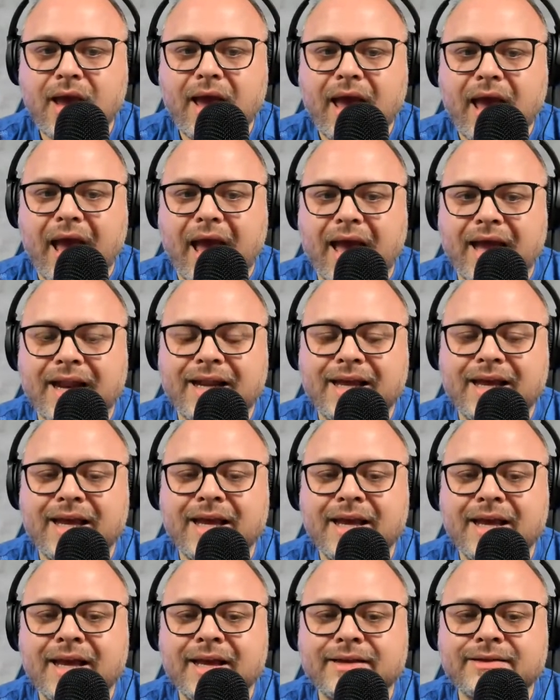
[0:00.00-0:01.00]
and
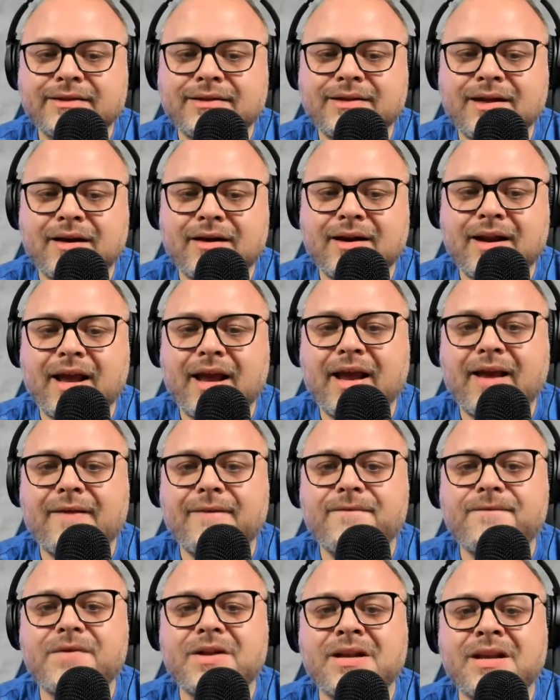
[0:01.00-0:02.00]
he has done a
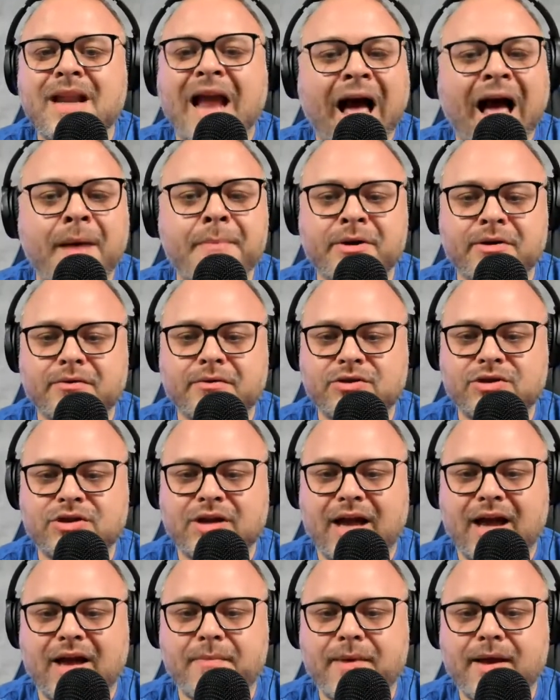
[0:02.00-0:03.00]
phenomenal
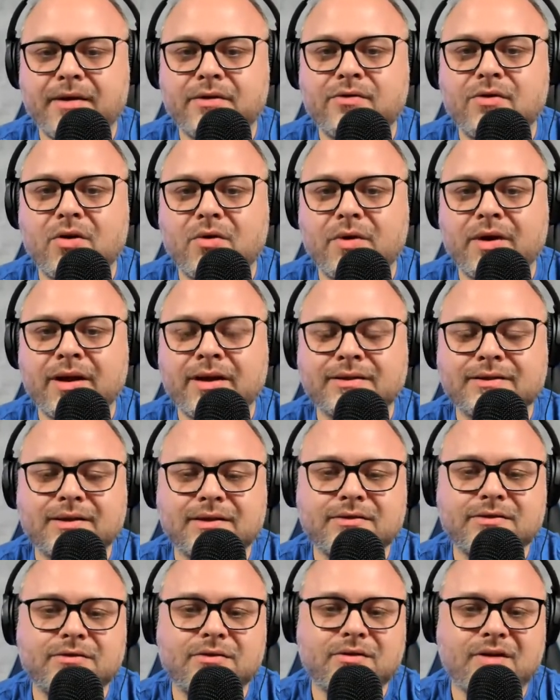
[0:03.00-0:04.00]
job at growing his
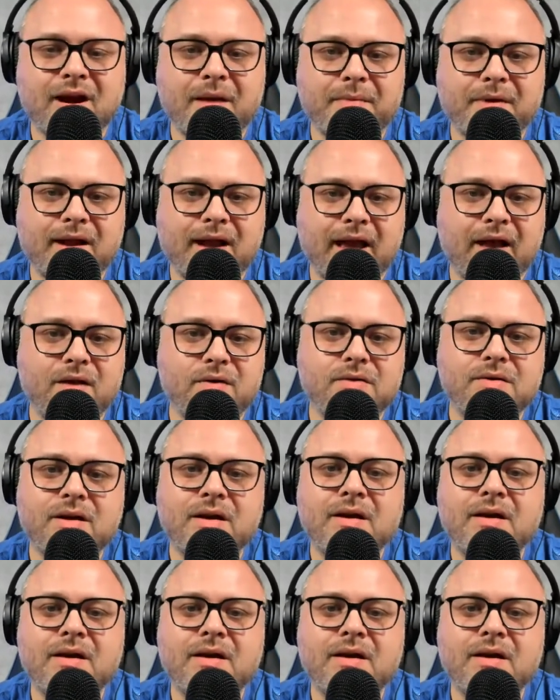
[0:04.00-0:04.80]
Instagram account.